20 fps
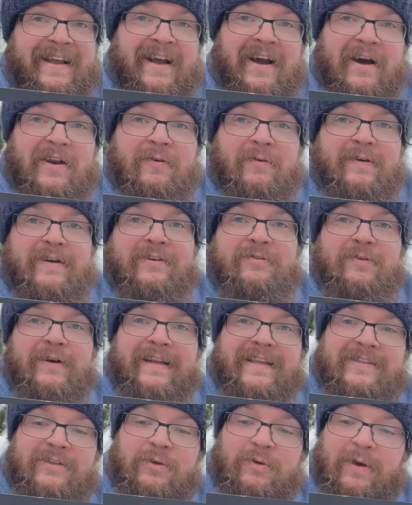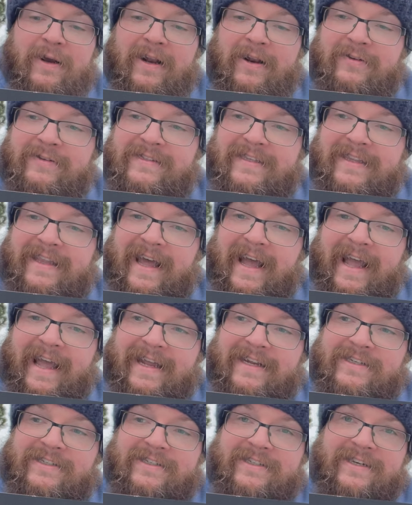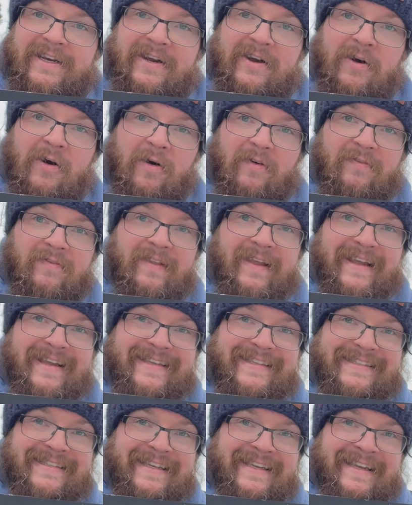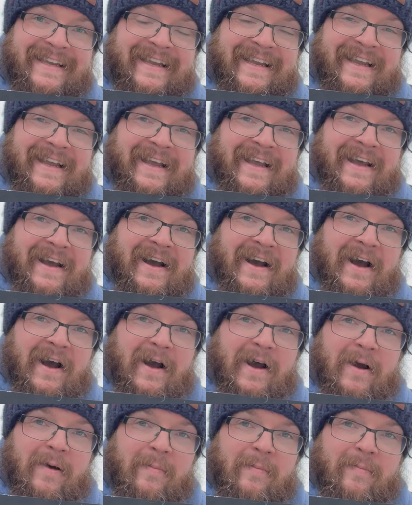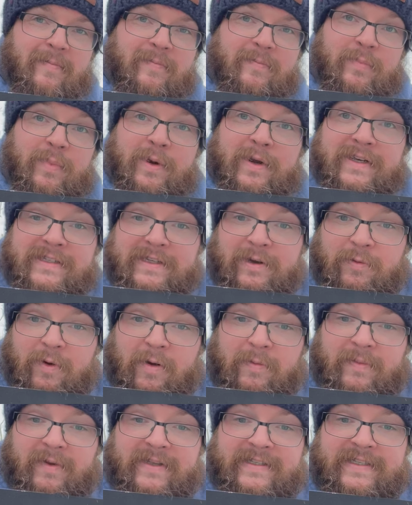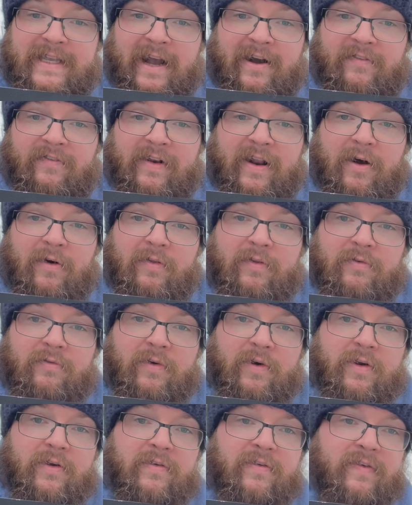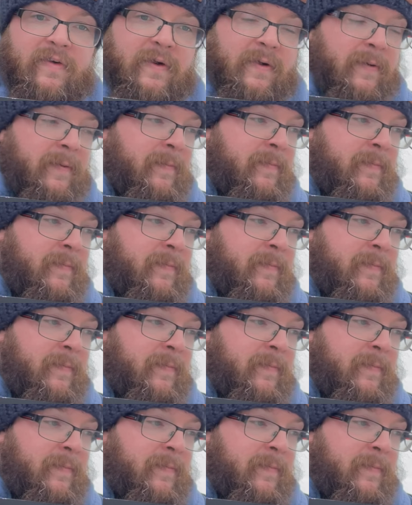I don't want to drill it too close to the edge of this, because it won't be sat flat on the roof.